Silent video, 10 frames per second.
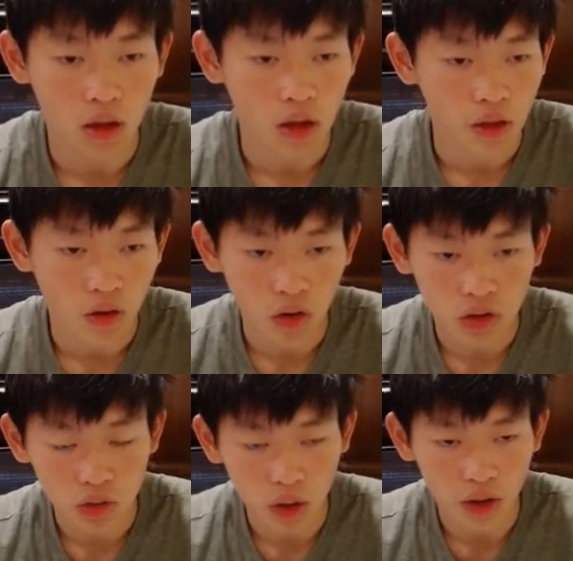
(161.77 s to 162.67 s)
There are
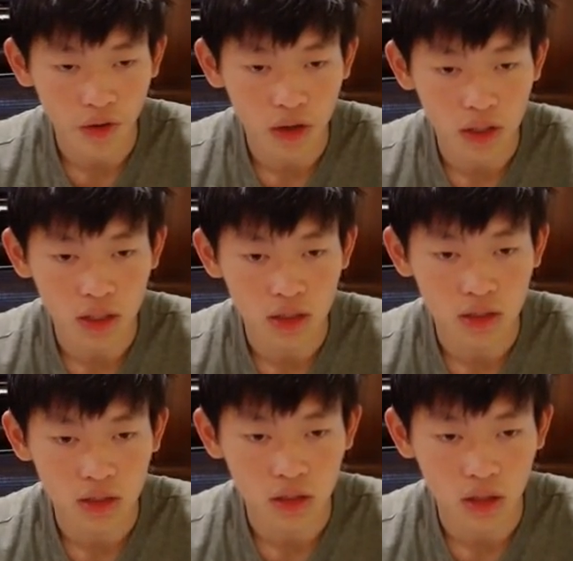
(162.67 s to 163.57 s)
also other
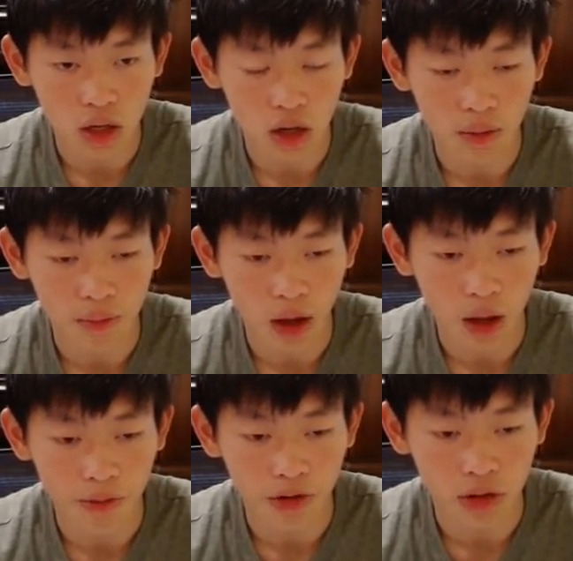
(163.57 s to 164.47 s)
ideas. I'm
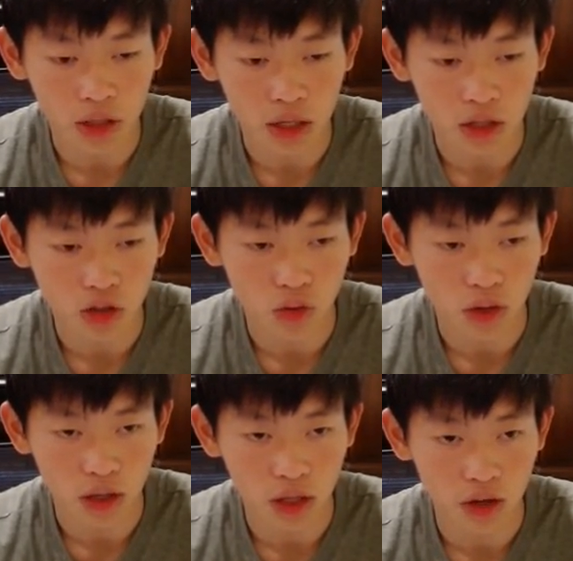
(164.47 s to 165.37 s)
really not sure
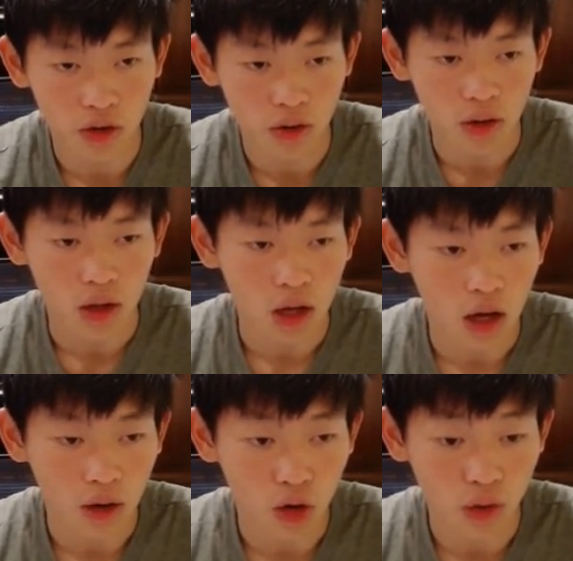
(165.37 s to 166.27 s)
here.
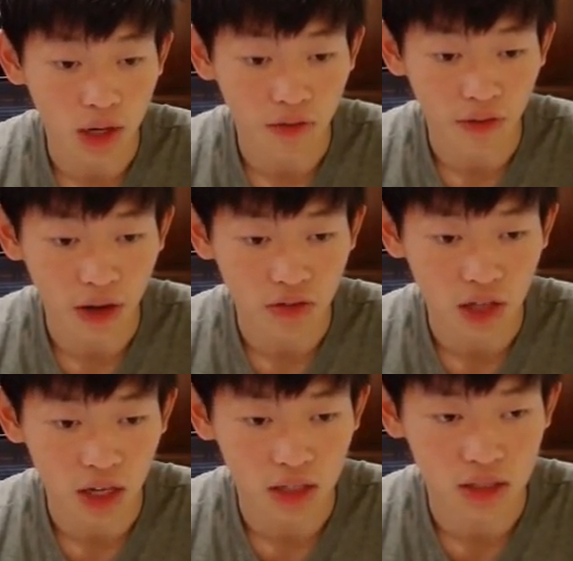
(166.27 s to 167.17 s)
Queen a5
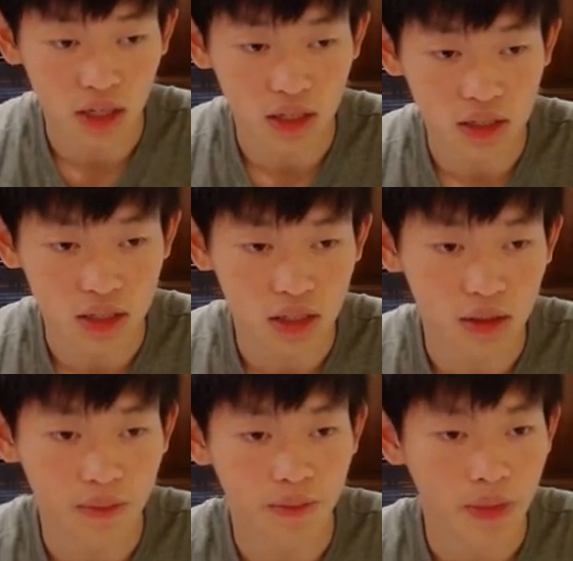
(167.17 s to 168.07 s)
check is an idea,